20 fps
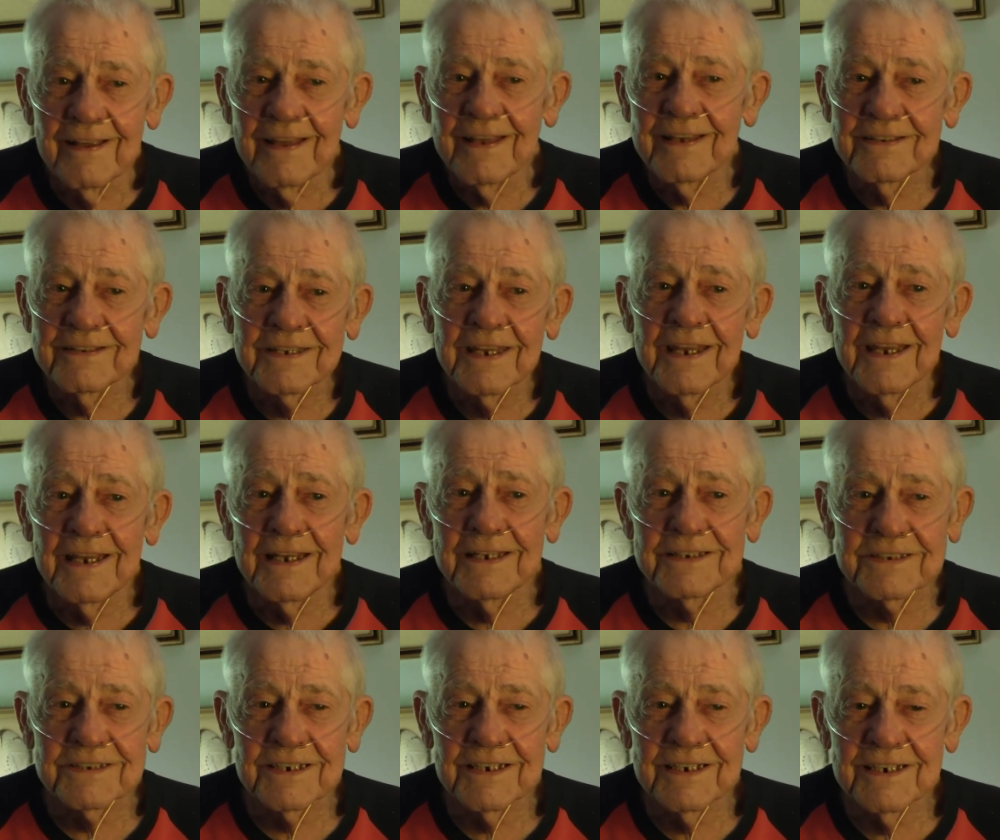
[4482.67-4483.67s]
it's,
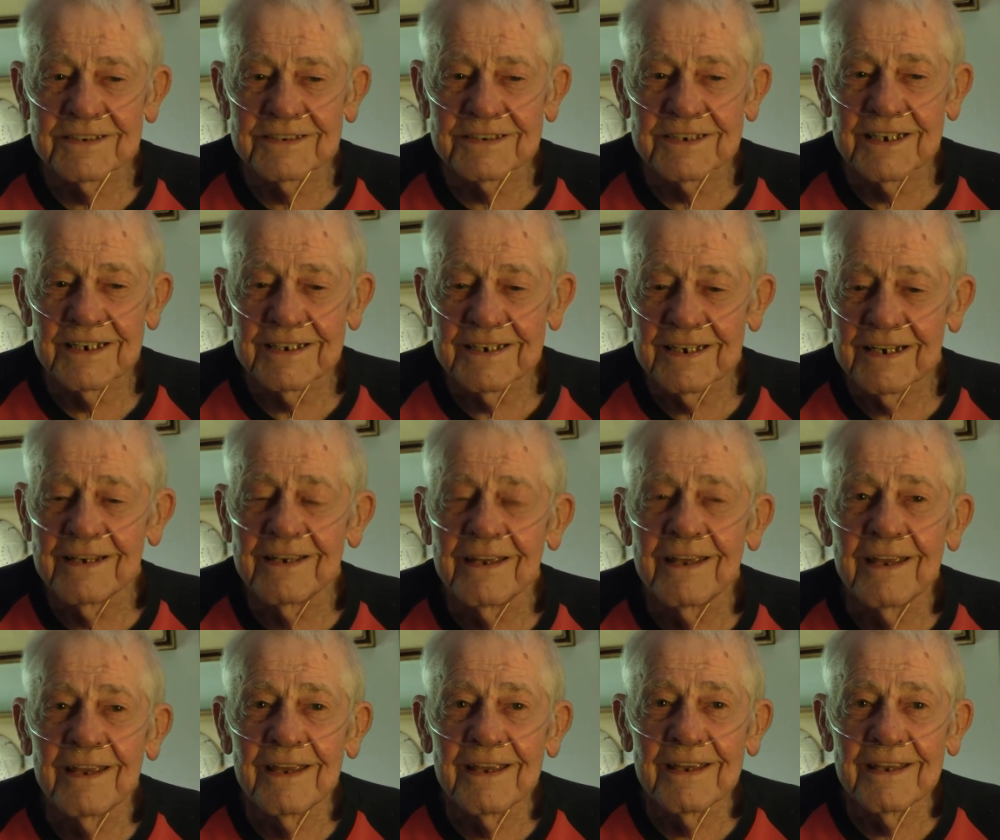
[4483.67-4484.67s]
it's, it's a,
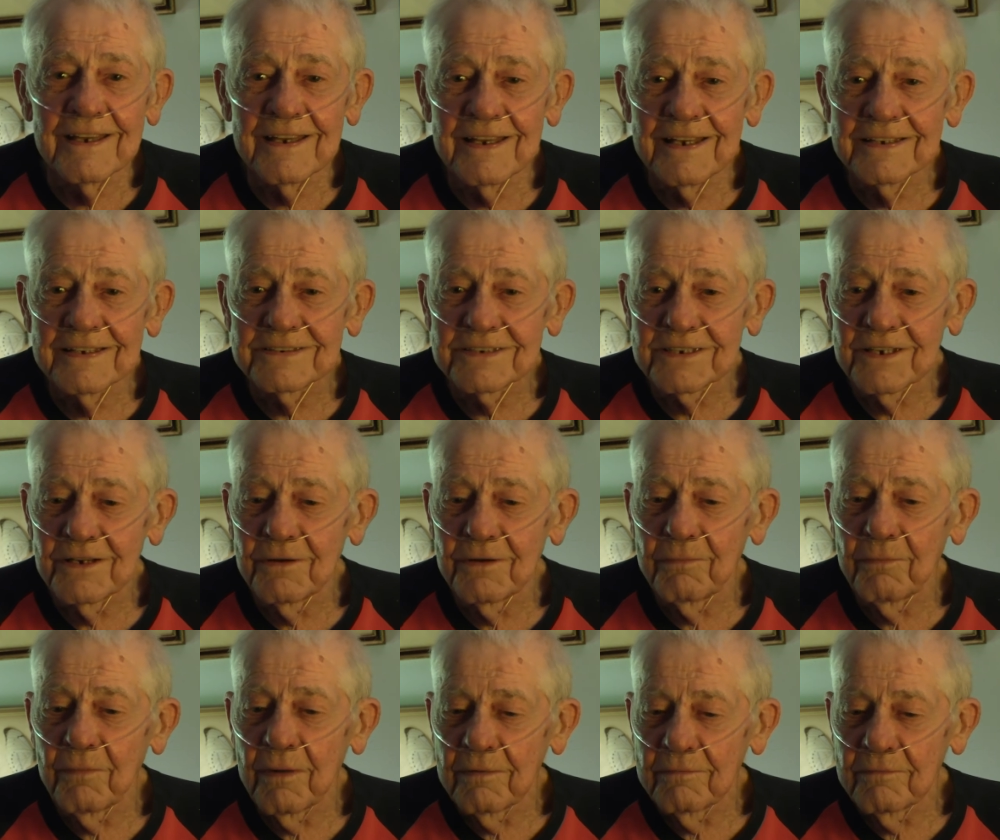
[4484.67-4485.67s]
it's a,